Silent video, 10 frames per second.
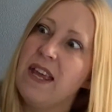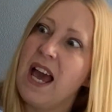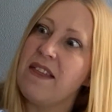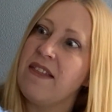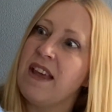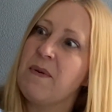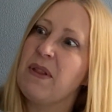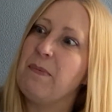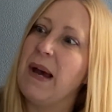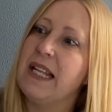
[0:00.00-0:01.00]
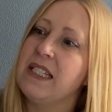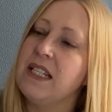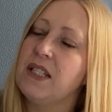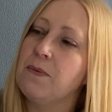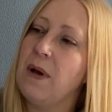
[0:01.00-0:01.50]
other thing with the pattern
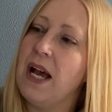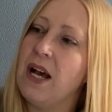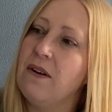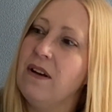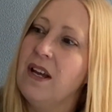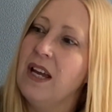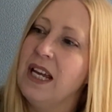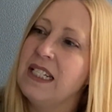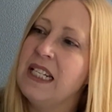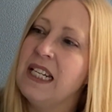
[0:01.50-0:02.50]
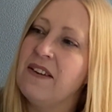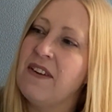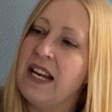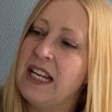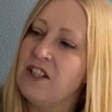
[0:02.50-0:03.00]
as well, didn't give
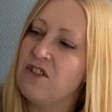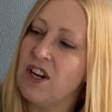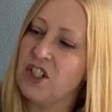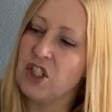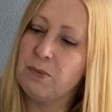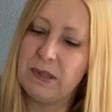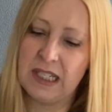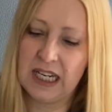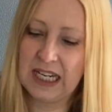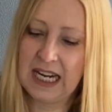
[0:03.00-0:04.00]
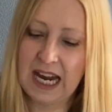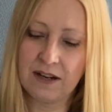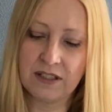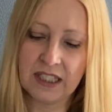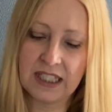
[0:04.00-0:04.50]
any instructions particularly how
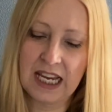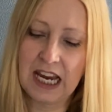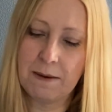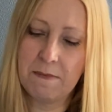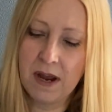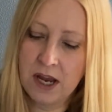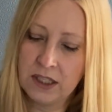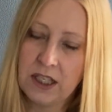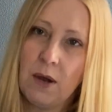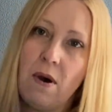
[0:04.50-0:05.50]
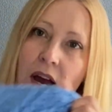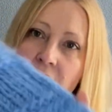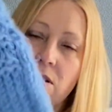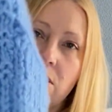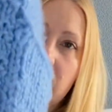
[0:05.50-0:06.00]
to seam, so I
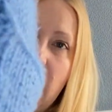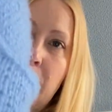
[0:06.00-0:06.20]
used a